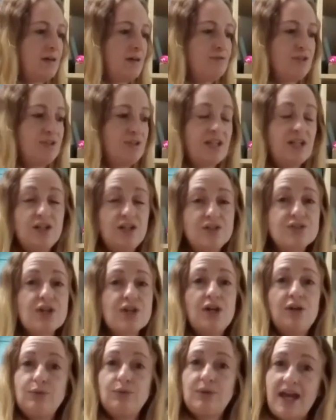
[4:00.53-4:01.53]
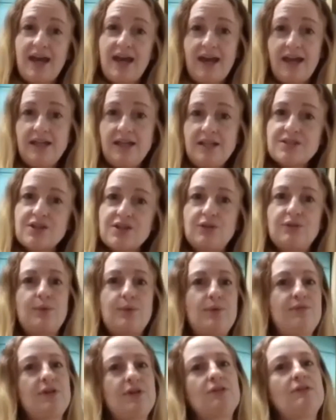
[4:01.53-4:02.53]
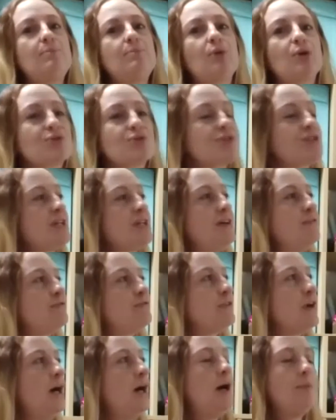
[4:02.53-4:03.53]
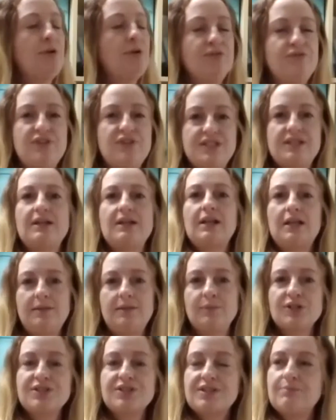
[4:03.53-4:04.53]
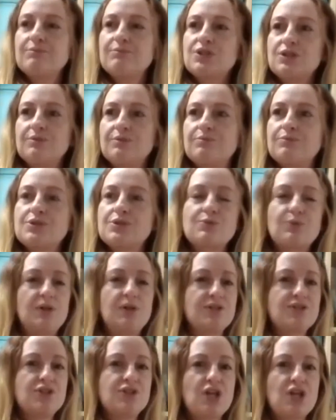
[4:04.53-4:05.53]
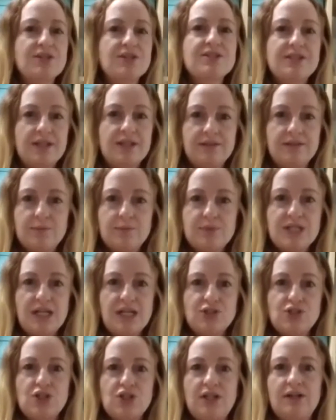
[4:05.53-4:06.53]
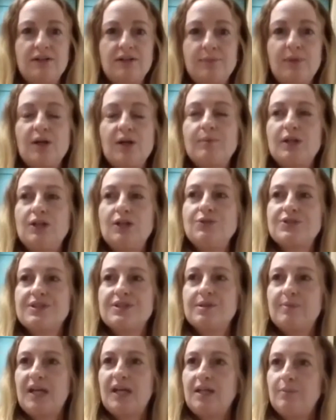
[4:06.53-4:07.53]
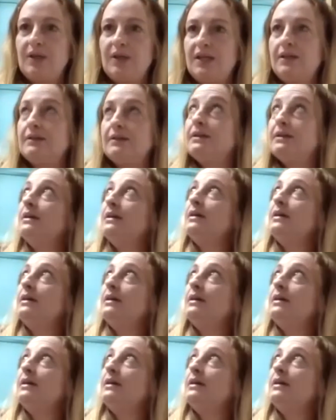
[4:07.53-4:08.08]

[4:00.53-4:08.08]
everything looked okay. So they were very positive, but physically my symptoms were suggesting that potentially I might be losing the baby.